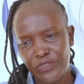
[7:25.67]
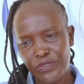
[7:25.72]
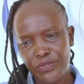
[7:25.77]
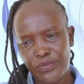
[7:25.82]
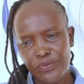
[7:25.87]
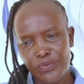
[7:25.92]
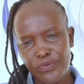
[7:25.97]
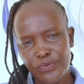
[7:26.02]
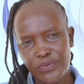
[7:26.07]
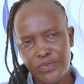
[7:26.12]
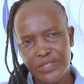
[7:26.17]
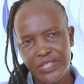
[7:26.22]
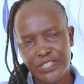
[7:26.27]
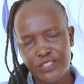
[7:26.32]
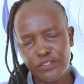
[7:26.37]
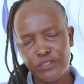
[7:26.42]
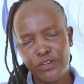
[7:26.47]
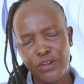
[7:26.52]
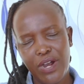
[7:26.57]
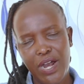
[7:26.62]
to the
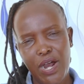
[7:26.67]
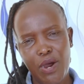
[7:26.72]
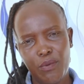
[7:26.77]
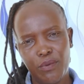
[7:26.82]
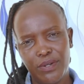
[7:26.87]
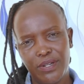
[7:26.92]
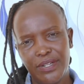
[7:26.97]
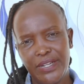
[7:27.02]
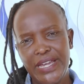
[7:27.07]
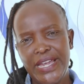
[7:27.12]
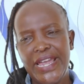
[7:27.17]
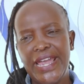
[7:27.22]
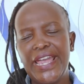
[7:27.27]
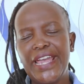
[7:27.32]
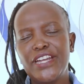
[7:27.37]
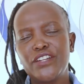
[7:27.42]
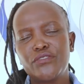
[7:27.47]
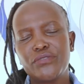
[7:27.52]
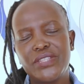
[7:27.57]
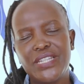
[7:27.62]
royal owl
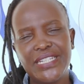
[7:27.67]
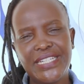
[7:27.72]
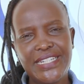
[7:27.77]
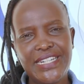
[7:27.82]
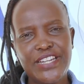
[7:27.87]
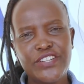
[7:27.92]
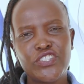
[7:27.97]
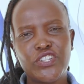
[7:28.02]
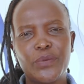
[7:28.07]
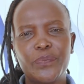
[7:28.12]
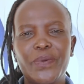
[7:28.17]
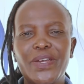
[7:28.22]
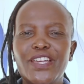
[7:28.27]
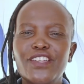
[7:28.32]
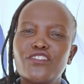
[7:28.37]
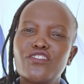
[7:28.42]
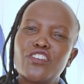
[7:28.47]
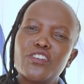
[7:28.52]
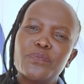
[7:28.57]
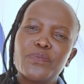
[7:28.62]
and to the leadership
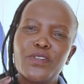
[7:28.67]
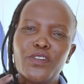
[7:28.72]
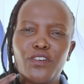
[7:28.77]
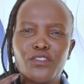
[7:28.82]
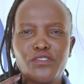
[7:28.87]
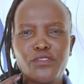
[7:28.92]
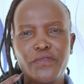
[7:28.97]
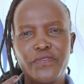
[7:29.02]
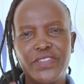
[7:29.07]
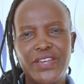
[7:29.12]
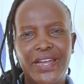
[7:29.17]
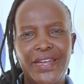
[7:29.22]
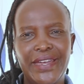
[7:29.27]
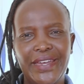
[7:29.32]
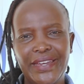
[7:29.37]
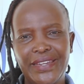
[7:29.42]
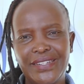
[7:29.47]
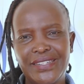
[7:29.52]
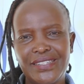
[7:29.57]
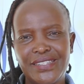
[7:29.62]
is not because of their
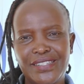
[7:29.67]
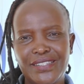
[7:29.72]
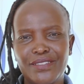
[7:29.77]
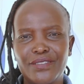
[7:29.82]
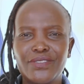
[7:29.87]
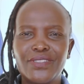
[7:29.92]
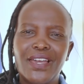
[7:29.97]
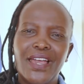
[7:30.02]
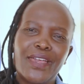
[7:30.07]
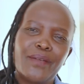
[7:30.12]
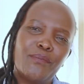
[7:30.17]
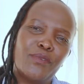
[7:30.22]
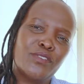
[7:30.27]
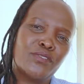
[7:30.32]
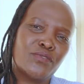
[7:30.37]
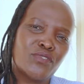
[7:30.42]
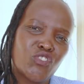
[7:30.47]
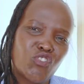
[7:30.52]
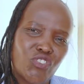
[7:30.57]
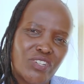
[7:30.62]
head, they're able
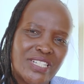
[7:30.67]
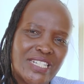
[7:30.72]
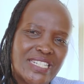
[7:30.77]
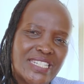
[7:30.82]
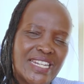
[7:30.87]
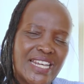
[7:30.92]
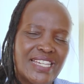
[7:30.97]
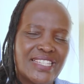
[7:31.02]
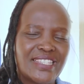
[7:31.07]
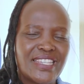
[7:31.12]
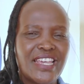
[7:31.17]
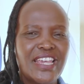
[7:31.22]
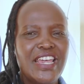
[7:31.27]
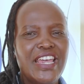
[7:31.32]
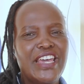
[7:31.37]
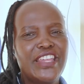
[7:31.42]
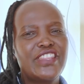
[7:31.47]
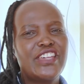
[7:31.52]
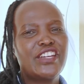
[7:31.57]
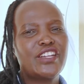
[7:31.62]
to strategize,
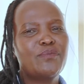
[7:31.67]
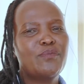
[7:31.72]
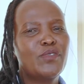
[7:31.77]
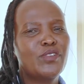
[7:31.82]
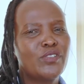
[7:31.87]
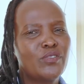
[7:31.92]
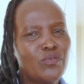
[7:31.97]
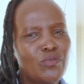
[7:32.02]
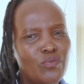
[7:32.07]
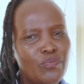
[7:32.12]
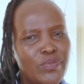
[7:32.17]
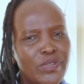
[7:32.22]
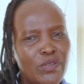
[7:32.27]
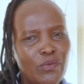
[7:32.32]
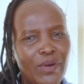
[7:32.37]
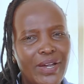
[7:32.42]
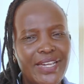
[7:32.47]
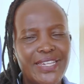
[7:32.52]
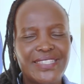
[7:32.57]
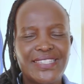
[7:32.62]
they're able to be
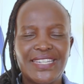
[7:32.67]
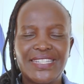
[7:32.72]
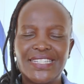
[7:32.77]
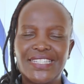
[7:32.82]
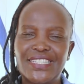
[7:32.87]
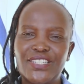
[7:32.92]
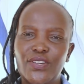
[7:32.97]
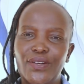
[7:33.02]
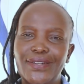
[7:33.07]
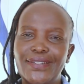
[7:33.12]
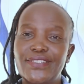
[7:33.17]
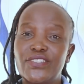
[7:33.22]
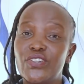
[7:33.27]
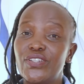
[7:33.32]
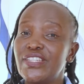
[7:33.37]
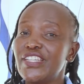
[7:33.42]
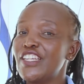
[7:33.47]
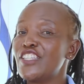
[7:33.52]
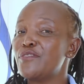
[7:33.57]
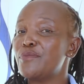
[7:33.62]
wise and
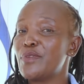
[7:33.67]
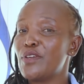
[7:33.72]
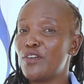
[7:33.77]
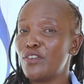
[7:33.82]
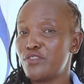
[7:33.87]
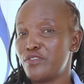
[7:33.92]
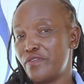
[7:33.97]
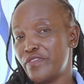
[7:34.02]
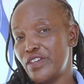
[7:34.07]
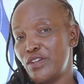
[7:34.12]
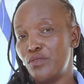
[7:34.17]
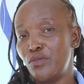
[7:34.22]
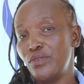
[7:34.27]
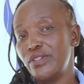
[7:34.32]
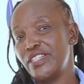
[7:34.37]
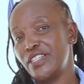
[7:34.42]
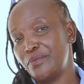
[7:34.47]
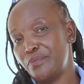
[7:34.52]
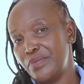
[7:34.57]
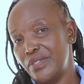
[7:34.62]
intelligent, it's because of the
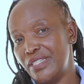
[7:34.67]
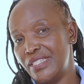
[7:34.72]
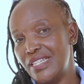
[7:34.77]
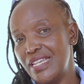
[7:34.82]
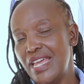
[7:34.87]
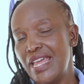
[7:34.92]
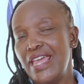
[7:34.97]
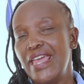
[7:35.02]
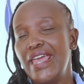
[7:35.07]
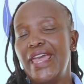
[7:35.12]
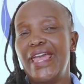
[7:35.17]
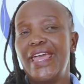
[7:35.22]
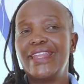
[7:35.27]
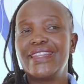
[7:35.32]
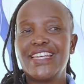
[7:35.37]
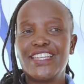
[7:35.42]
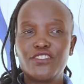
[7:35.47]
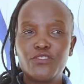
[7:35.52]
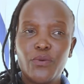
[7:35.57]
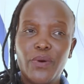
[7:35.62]
golden bead.
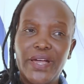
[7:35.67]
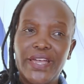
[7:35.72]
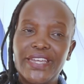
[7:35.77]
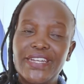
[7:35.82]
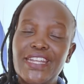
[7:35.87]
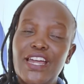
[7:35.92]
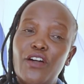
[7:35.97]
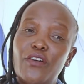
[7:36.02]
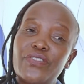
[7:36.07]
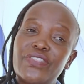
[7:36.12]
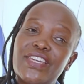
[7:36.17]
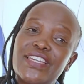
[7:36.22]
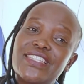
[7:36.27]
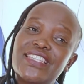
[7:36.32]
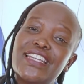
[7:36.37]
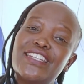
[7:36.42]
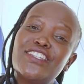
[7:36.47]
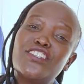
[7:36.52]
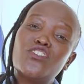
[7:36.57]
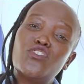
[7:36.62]
And that's why now there's
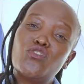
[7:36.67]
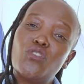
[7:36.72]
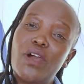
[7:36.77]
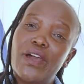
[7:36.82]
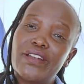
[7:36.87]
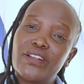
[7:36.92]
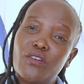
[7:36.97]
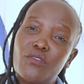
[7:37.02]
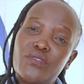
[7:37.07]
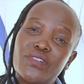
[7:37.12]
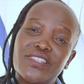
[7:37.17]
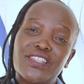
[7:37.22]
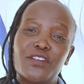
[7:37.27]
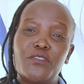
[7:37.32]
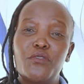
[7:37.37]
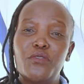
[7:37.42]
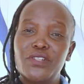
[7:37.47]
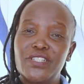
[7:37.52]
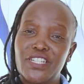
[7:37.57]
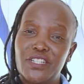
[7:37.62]
an issue around the
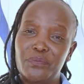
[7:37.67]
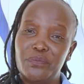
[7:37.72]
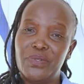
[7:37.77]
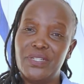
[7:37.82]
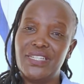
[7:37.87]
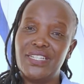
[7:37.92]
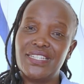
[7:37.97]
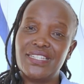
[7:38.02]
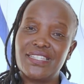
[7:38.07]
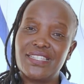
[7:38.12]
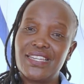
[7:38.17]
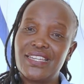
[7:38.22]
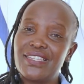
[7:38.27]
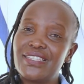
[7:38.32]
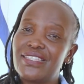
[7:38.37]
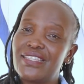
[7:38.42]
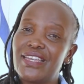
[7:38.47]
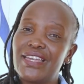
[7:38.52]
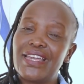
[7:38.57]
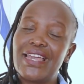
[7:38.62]
golden bead and
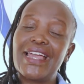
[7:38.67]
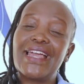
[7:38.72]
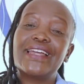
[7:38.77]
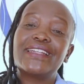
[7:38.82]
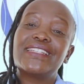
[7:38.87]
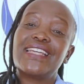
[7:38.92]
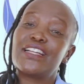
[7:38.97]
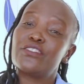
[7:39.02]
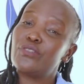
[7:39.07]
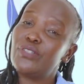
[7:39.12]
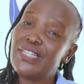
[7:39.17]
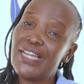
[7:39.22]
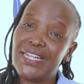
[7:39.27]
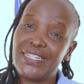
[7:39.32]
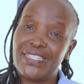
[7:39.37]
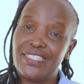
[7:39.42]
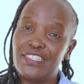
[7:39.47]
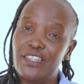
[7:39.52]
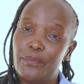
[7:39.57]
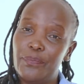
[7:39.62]
says it actually
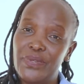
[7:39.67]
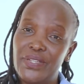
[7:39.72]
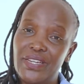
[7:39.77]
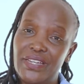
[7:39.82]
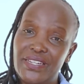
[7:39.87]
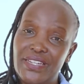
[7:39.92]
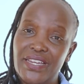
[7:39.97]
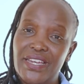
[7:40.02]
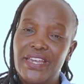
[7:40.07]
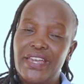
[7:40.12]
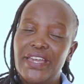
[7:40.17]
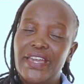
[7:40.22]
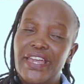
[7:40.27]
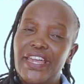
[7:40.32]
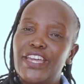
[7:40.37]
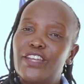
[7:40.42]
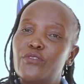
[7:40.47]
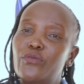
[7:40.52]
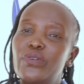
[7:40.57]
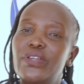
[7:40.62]
had disappeared.
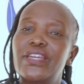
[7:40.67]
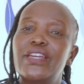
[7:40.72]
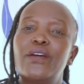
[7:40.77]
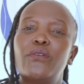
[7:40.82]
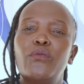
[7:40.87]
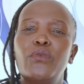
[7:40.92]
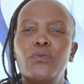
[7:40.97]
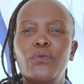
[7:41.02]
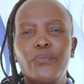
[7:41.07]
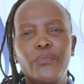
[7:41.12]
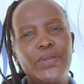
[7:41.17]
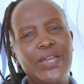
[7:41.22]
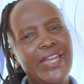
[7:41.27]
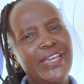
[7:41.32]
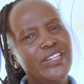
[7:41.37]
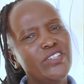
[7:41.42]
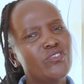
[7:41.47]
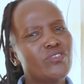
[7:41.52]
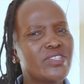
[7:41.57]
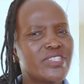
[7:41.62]
And we are
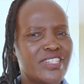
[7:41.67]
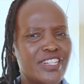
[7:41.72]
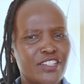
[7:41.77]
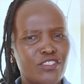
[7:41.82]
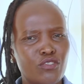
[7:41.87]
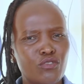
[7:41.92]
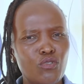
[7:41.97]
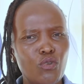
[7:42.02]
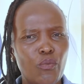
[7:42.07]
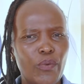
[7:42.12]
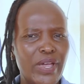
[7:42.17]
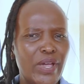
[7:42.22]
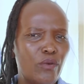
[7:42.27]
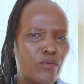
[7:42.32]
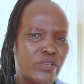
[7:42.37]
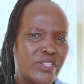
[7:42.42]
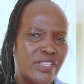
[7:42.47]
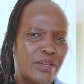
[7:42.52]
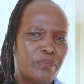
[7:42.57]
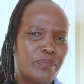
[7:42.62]
interested to know where
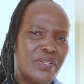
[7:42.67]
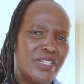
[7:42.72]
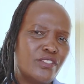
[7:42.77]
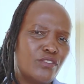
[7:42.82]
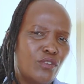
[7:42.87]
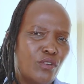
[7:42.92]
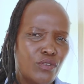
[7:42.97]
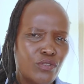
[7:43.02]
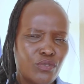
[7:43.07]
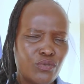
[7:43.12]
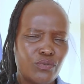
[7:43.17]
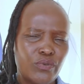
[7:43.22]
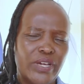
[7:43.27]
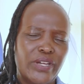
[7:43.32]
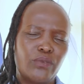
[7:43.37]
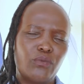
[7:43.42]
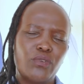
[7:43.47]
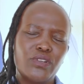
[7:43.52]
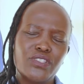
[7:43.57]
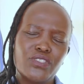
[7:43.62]
would the bead go to
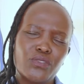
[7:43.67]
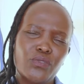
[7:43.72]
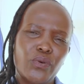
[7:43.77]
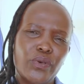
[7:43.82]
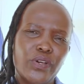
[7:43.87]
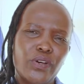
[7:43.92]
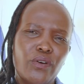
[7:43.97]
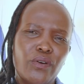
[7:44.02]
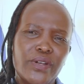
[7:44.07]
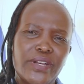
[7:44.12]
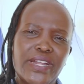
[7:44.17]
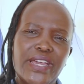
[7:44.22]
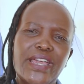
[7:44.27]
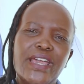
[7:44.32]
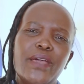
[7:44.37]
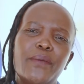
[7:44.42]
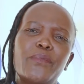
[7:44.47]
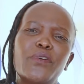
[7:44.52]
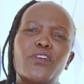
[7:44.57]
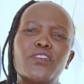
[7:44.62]
and what's going on,
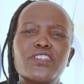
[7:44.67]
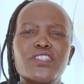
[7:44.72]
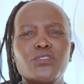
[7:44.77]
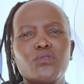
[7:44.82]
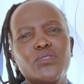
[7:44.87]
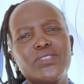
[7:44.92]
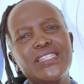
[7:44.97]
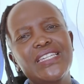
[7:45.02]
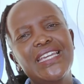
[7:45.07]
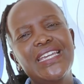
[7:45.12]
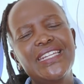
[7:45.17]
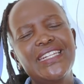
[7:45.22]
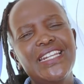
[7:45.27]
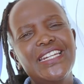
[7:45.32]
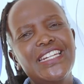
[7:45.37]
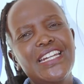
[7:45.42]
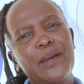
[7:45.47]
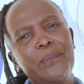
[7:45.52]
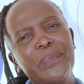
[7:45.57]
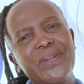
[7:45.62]
because it was
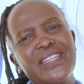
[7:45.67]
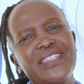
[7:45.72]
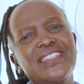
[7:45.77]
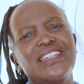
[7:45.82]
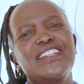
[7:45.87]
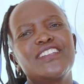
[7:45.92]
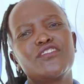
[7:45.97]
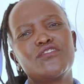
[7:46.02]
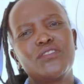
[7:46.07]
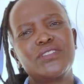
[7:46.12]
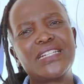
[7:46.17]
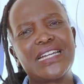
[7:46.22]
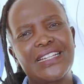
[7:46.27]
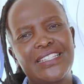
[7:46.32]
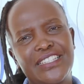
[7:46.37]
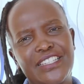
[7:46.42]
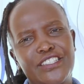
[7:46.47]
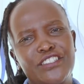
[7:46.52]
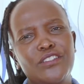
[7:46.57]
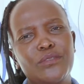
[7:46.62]
hidden in a place that is not
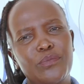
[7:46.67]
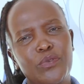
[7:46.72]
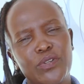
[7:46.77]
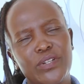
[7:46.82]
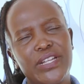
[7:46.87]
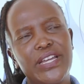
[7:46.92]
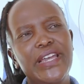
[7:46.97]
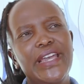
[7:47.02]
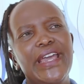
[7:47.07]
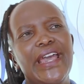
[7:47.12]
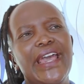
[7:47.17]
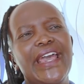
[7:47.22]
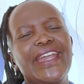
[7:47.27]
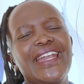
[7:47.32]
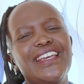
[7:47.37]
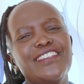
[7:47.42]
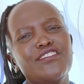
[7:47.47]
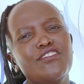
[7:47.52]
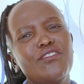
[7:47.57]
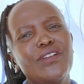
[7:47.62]
accessible. And
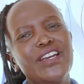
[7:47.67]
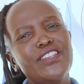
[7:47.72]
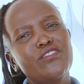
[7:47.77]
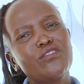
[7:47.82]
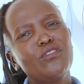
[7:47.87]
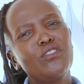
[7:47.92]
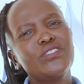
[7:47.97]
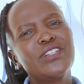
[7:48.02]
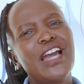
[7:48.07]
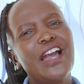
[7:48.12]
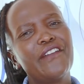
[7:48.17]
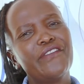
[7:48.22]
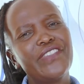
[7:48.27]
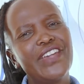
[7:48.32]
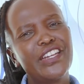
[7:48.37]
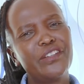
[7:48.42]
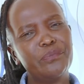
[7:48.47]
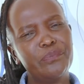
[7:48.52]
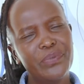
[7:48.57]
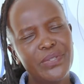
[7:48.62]
as long as you don't have
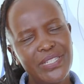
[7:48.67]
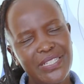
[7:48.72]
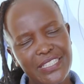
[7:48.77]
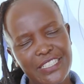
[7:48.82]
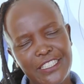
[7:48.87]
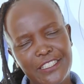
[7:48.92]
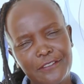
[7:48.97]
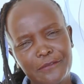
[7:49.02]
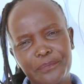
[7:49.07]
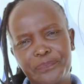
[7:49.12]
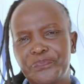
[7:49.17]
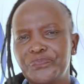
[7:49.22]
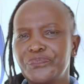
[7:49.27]
that bead,